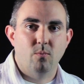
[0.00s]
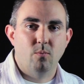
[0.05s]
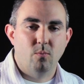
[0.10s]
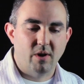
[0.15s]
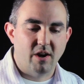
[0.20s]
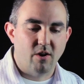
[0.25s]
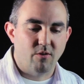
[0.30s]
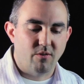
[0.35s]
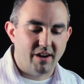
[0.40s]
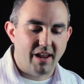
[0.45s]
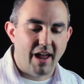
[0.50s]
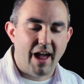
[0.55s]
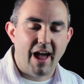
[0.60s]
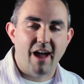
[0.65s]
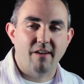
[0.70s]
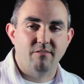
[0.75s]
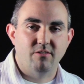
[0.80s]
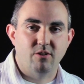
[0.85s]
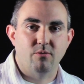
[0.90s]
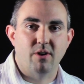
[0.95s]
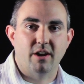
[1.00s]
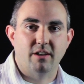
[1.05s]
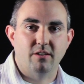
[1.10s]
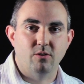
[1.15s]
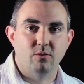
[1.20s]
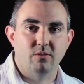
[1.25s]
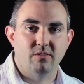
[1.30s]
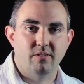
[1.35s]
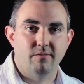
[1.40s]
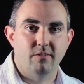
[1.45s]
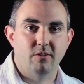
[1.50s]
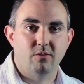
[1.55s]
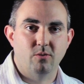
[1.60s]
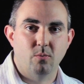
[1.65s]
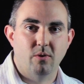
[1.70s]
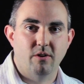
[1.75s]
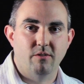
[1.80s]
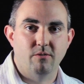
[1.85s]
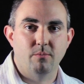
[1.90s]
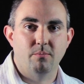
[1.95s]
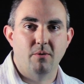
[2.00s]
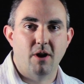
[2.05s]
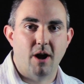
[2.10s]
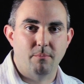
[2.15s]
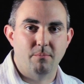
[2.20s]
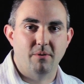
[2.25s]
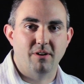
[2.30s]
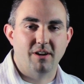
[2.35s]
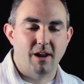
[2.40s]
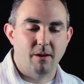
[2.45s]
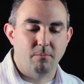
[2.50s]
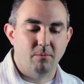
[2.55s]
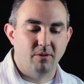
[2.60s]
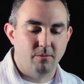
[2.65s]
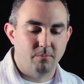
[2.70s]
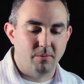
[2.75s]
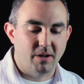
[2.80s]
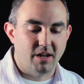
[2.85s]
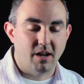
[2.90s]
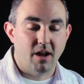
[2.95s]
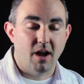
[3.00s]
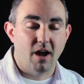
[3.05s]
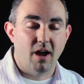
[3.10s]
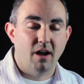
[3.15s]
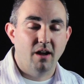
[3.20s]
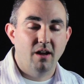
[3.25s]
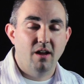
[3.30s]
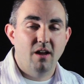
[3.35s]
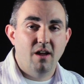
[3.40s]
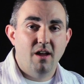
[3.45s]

we already have direct use of the square root property able to be uh,